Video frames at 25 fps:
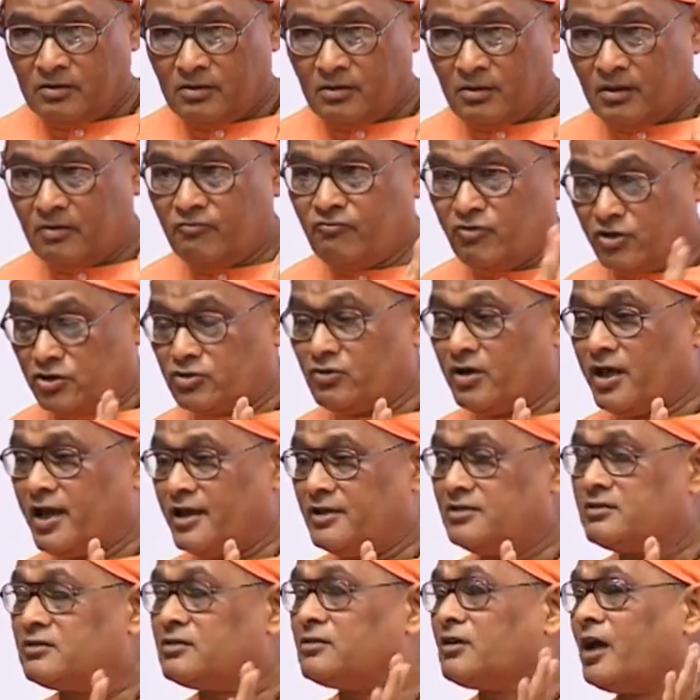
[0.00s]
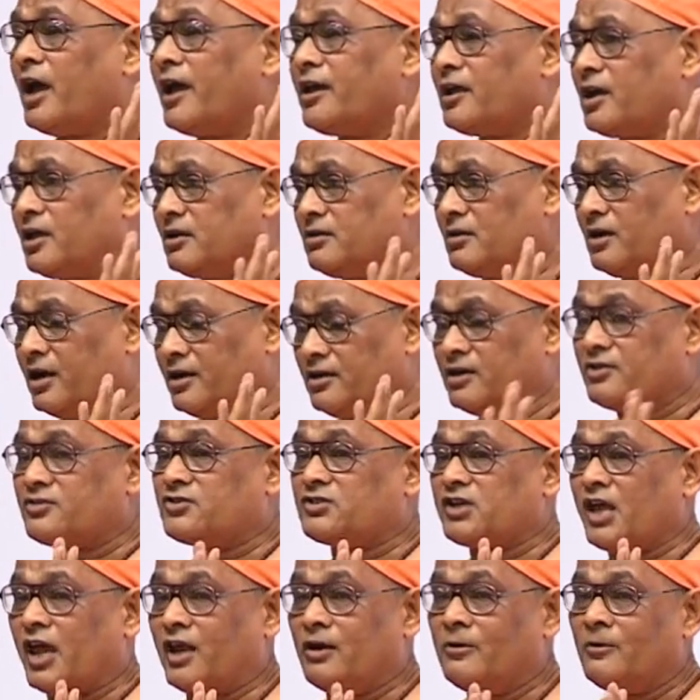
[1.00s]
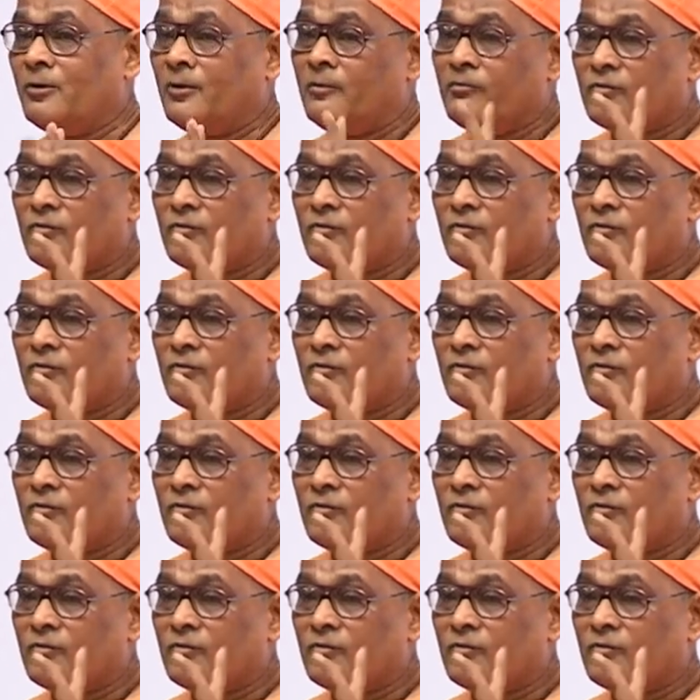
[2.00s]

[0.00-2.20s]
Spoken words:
visualize, I can understand,